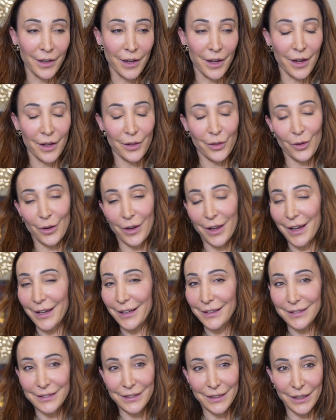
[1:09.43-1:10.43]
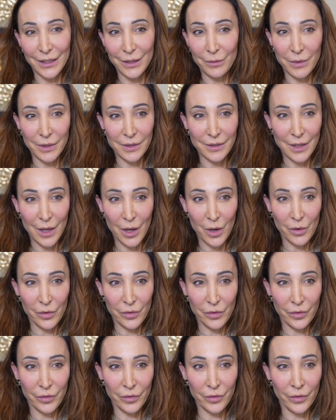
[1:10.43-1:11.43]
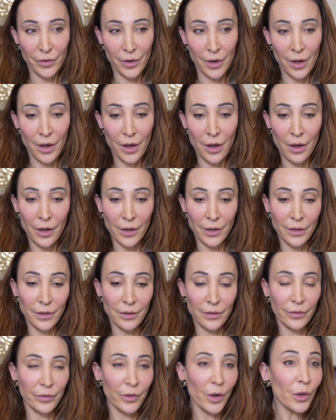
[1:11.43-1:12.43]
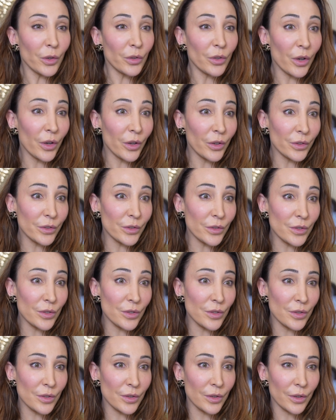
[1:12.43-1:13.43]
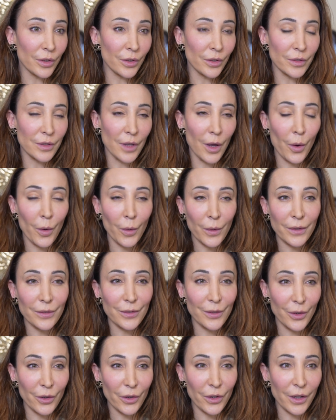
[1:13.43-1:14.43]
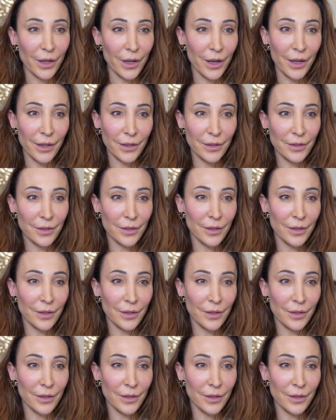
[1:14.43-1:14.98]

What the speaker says: I don't like seeing myself in photos because I always look at